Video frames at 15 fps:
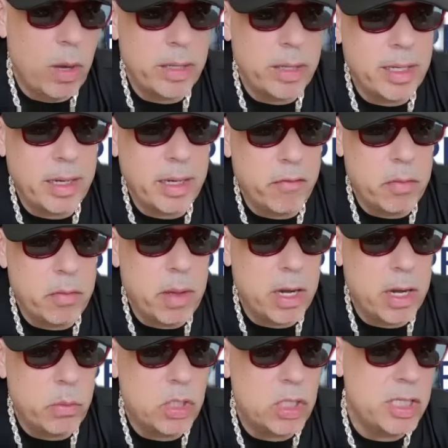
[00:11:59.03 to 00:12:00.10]
I think
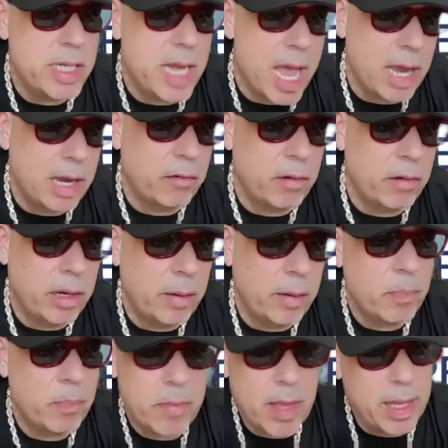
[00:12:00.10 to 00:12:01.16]
everybody was
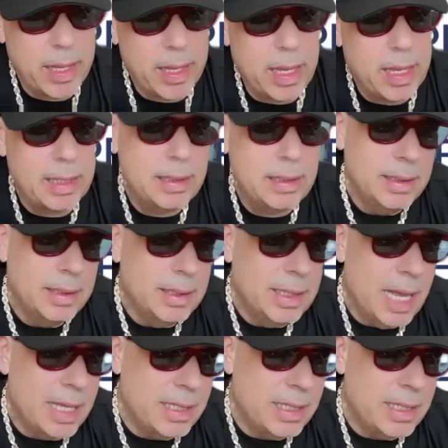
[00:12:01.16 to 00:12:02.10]
staggering. I